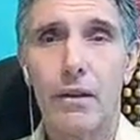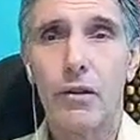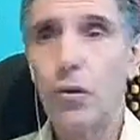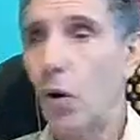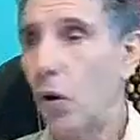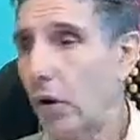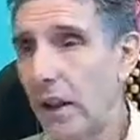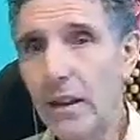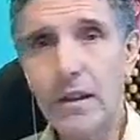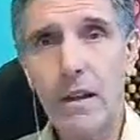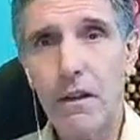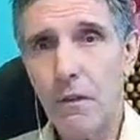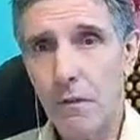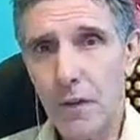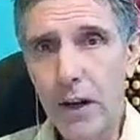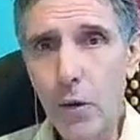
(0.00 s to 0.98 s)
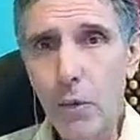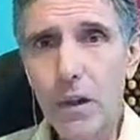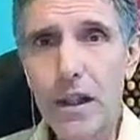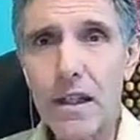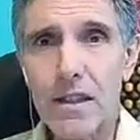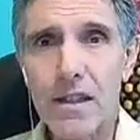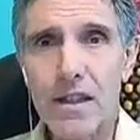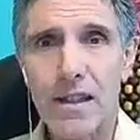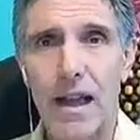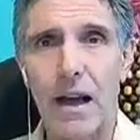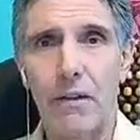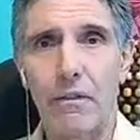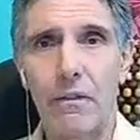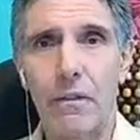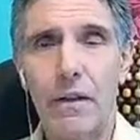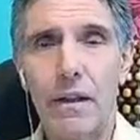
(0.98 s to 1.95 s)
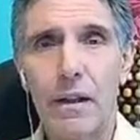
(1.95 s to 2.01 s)
Don't interfere with that stuff.
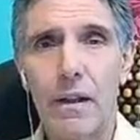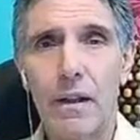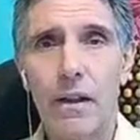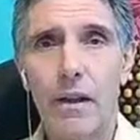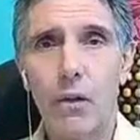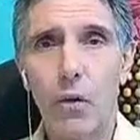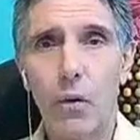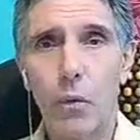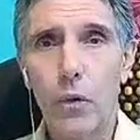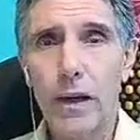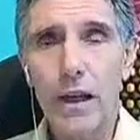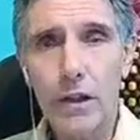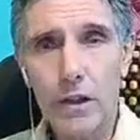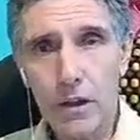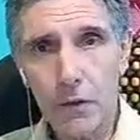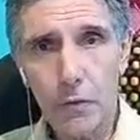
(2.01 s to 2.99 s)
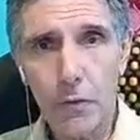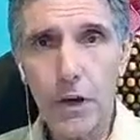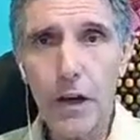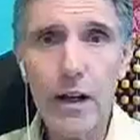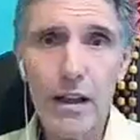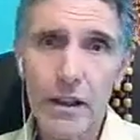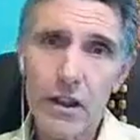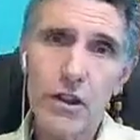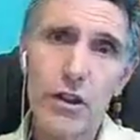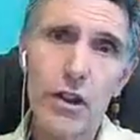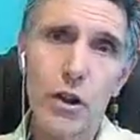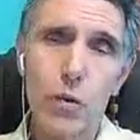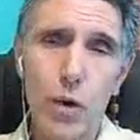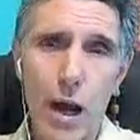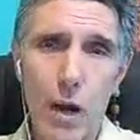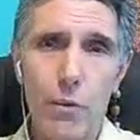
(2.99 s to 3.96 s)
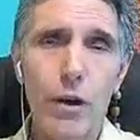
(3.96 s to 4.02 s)
We interfere, and this
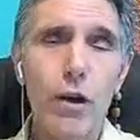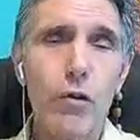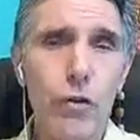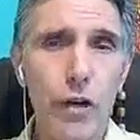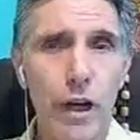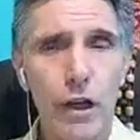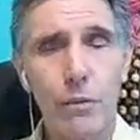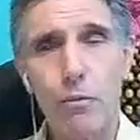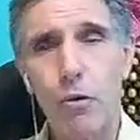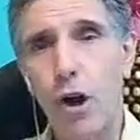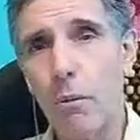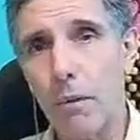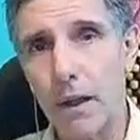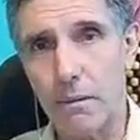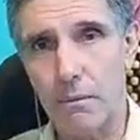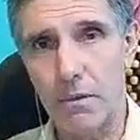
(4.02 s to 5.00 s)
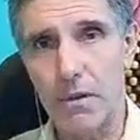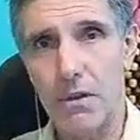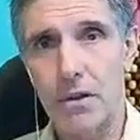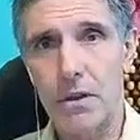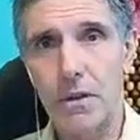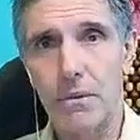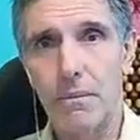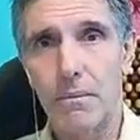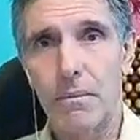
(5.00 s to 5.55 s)
is why we create problems.